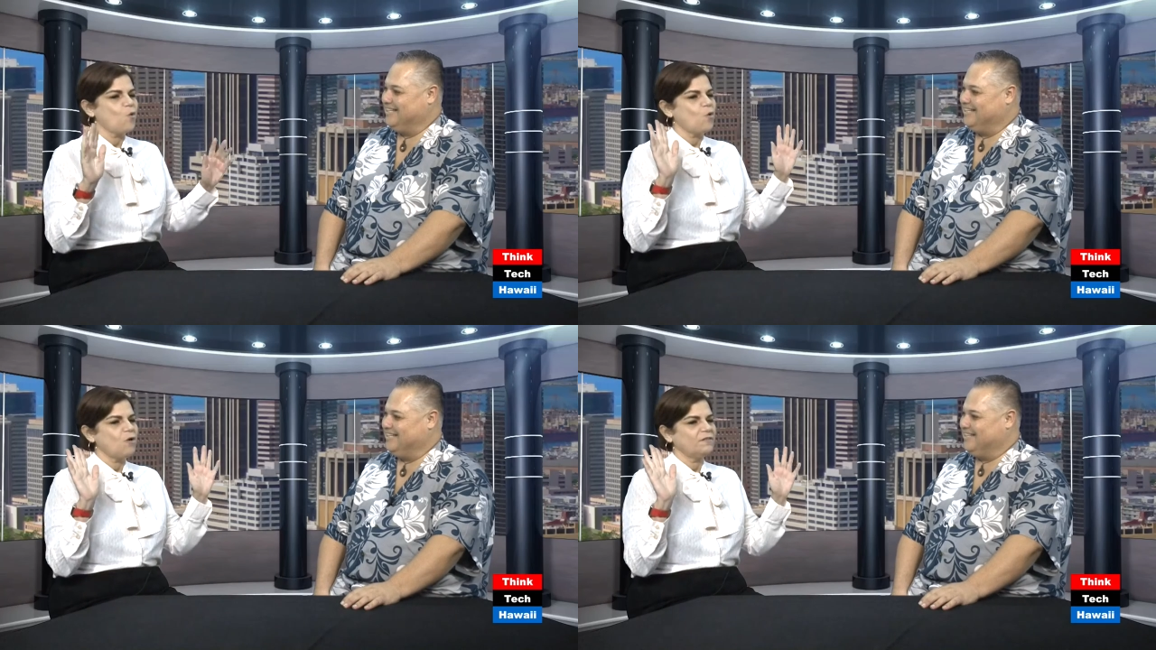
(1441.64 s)

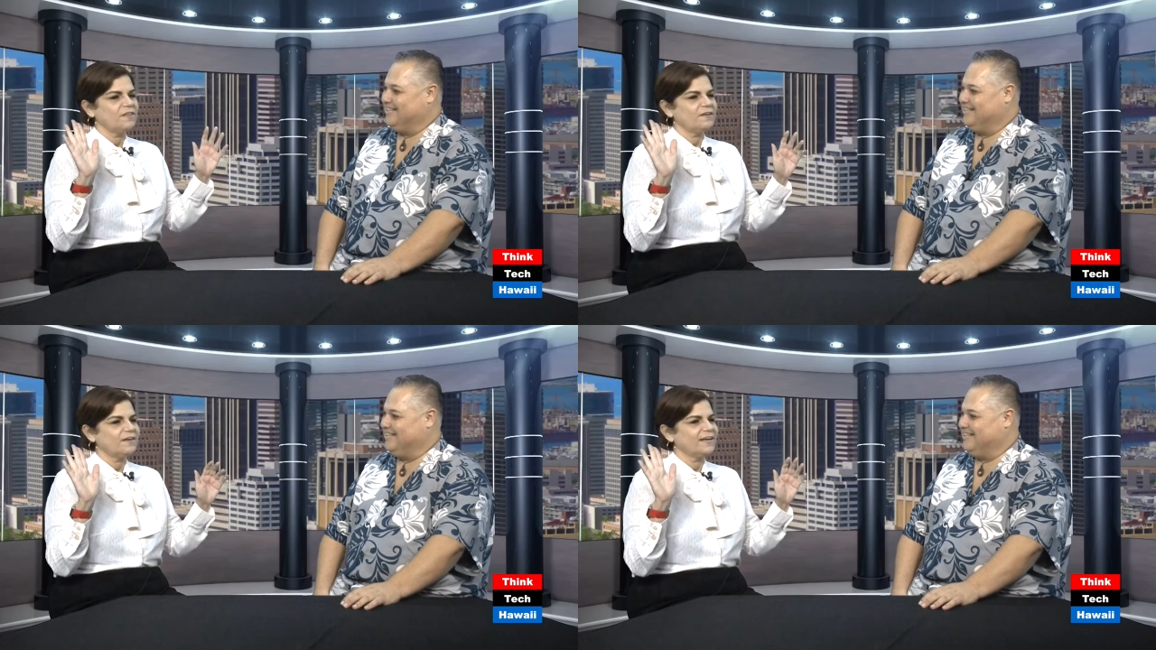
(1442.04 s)
Speaker 1: all
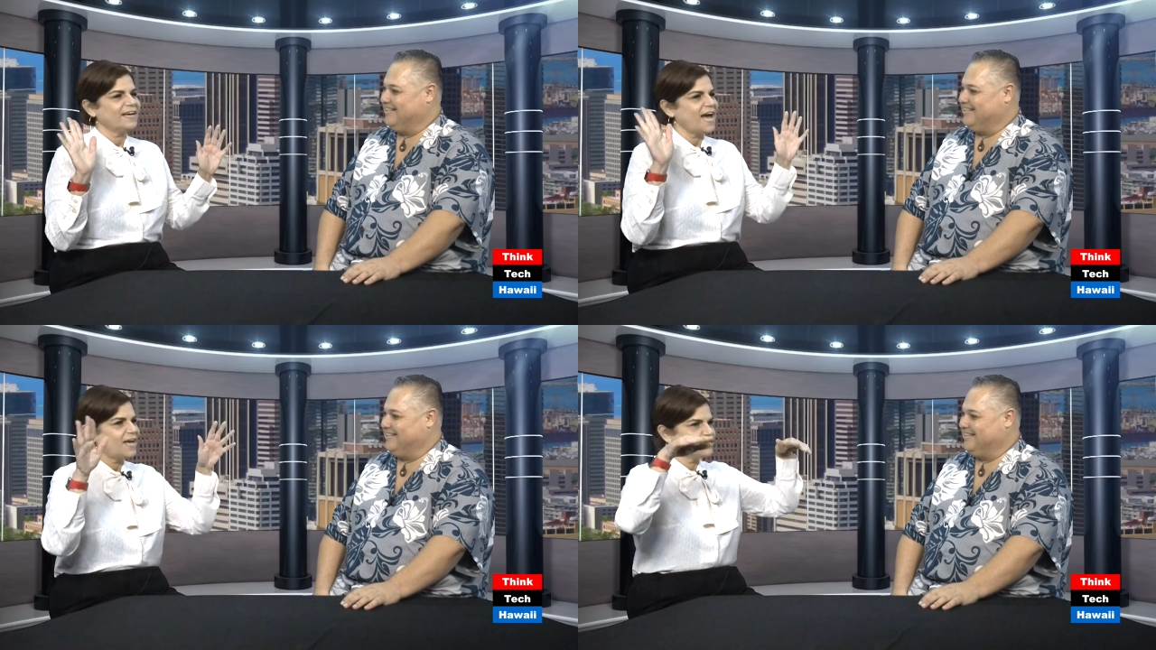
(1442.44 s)
the
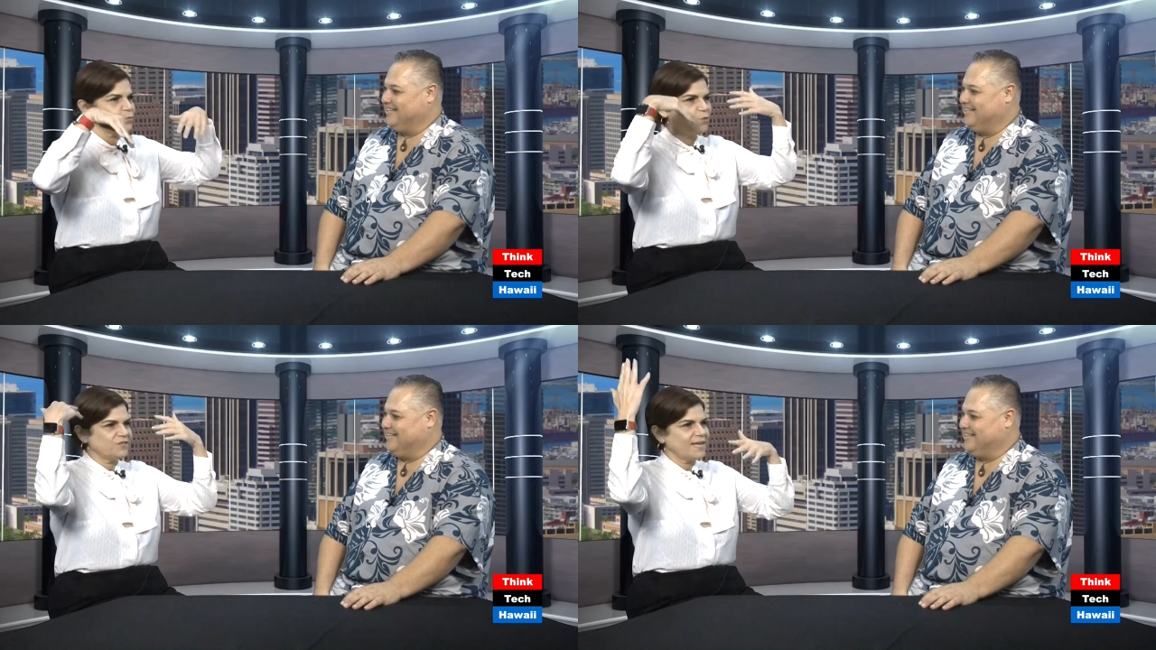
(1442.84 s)
guys
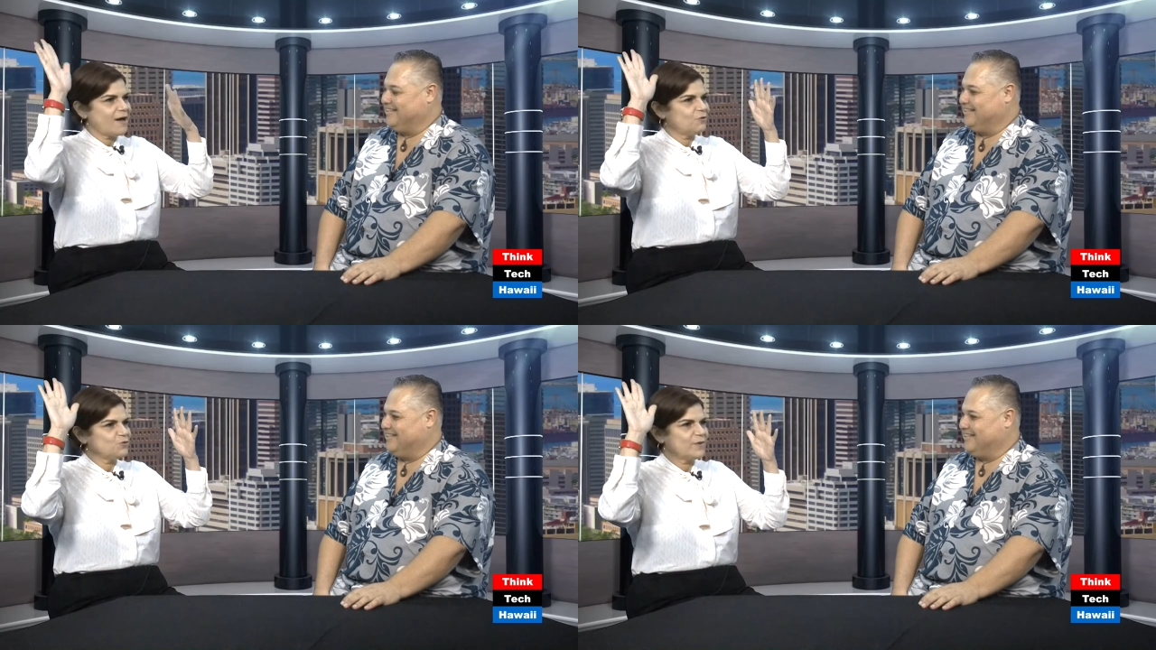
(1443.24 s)
wore
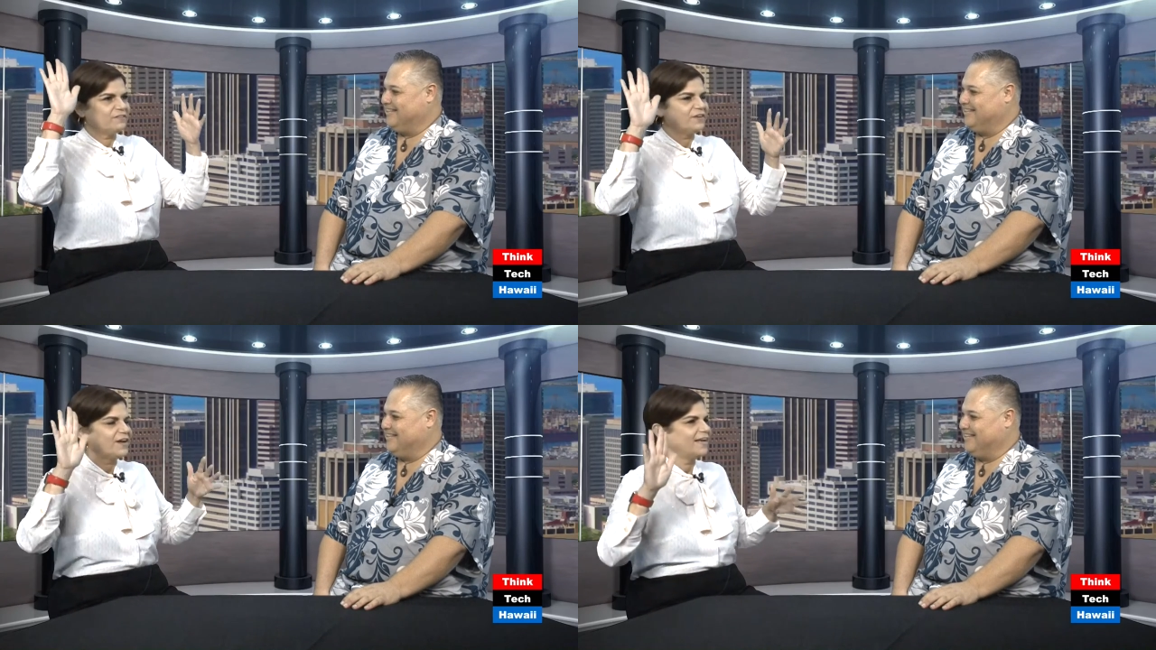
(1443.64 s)
towels around
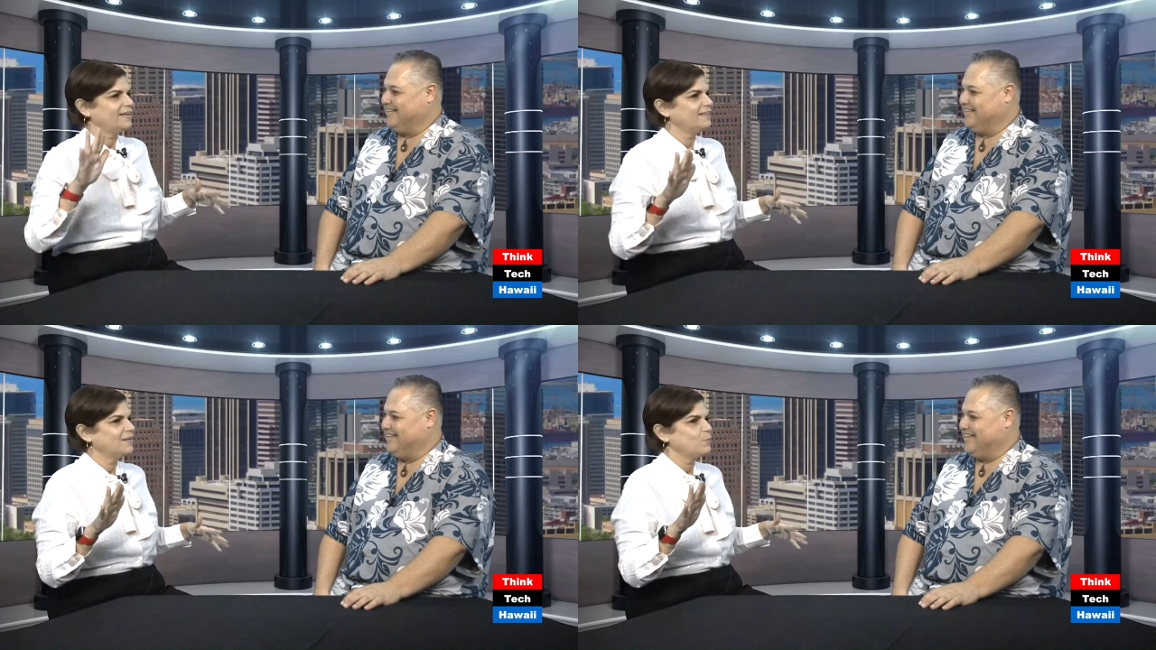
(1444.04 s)
their head,
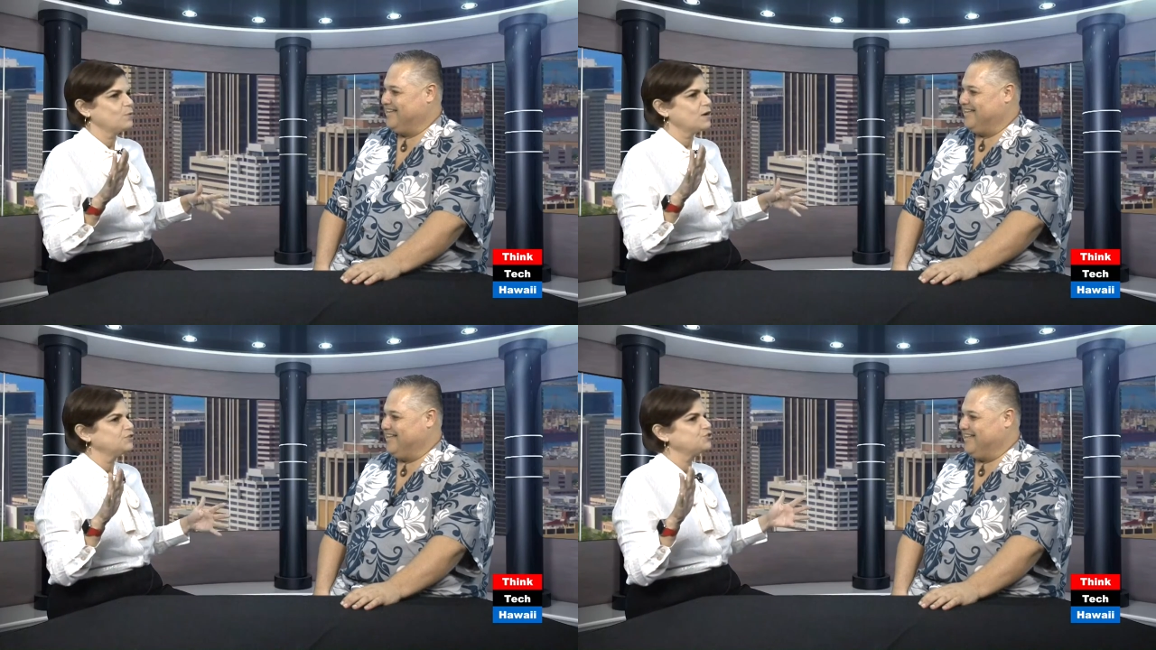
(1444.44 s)
and they
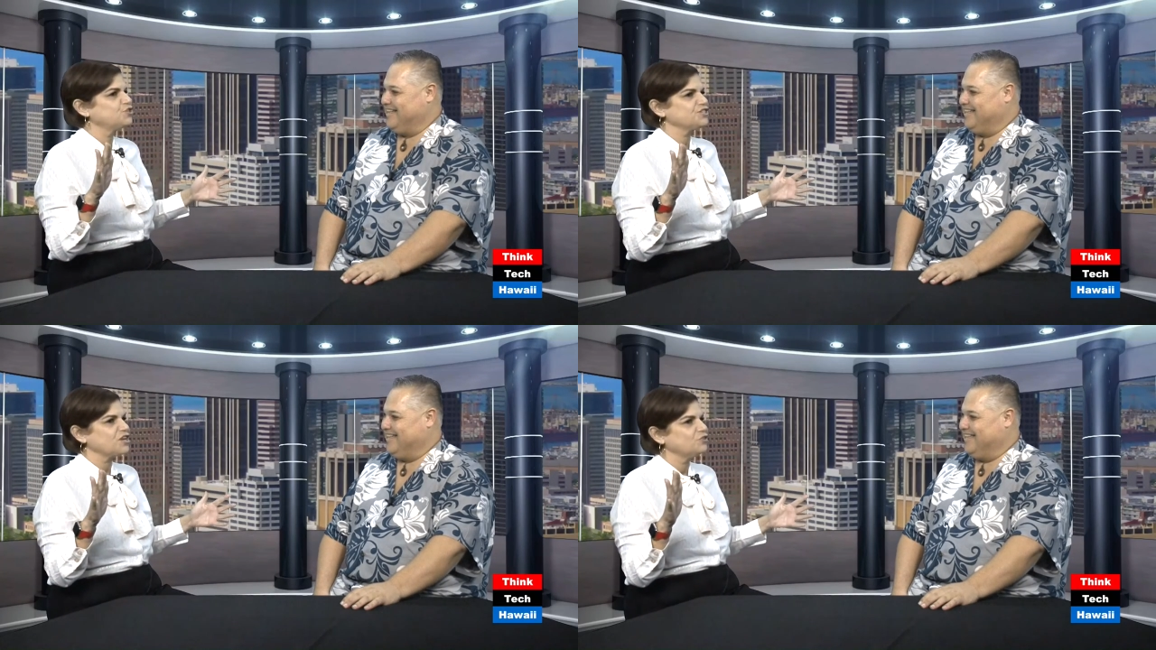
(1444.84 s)
were uh,
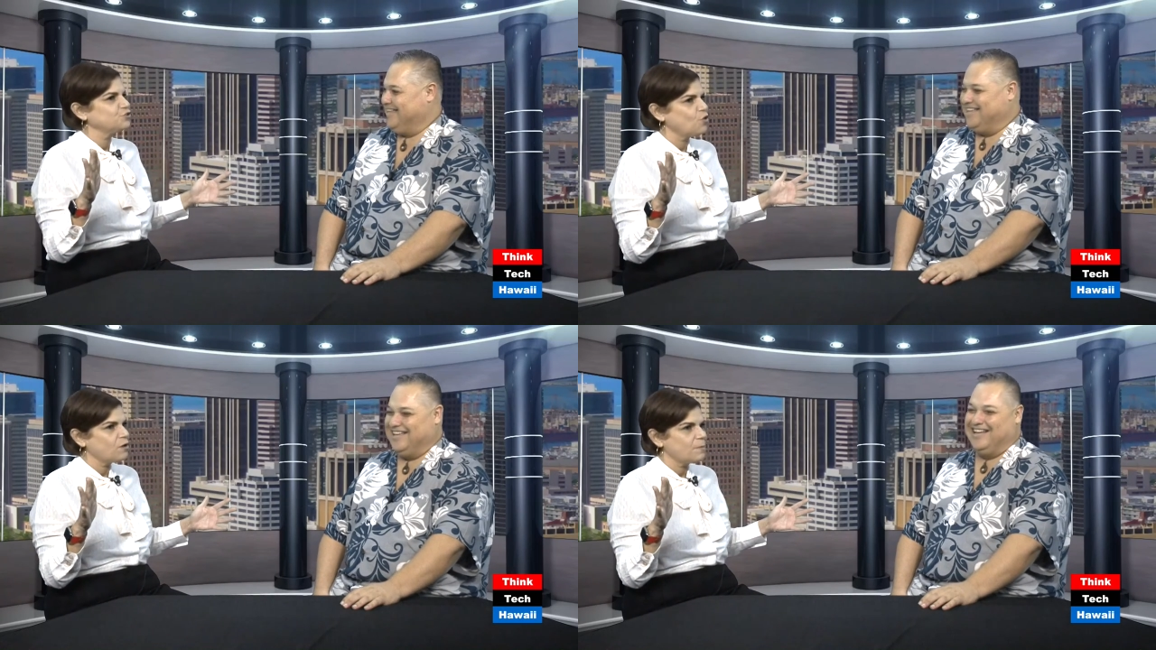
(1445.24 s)
just
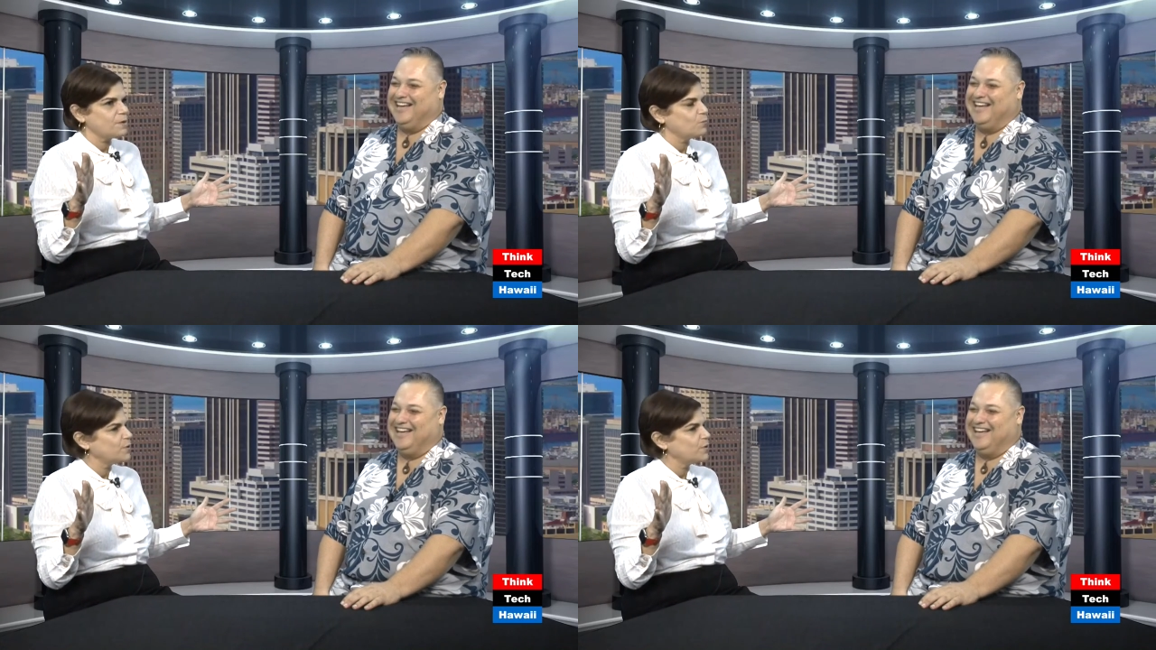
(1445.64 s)
adorable.